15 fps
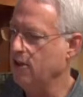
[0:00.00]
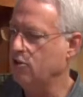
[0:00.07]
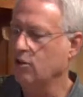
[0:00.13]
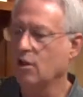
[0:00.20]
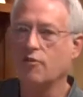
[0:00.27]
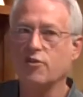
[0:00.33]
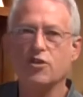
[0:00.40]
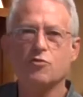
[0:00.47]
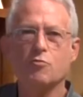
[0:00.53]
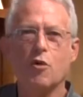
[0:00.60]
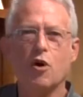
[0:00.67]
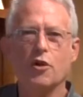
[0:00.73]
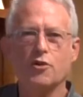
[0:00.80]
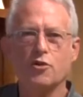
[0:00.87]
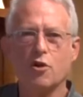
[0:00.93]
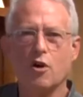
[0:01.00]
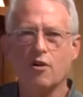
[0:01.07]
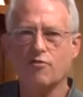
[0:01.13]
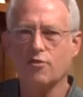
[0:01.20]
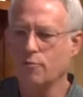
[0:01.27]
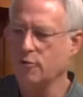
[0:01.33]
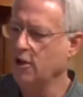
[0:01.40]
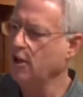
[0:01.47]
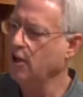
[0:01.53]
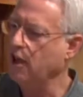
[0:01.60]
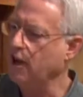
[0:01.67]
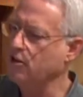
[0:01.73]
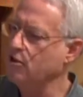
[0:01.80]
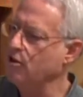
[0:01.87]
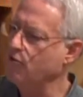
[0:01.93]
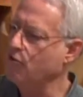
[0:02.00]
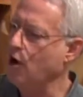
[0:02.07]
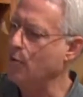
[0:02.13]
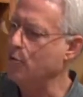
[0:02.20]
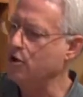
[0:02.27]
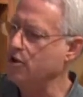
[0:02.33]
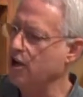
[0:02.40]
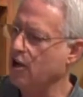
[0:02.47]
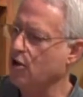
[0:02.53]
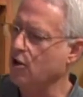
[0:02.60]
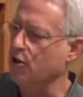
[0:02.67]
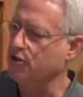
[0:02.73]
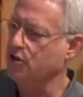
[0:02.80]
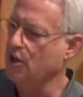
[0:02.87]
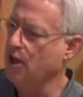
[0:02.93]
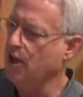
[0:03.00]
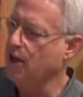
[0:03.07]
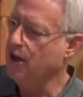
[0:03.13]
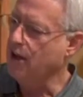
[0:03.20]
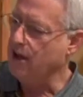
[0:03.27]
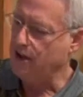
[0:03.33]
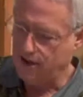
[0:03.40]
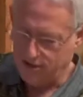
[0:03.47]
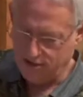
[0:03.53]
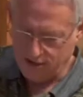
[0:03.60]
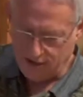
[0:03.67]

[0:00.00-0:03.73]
This lovely small jar from the collection of Robert Nichols in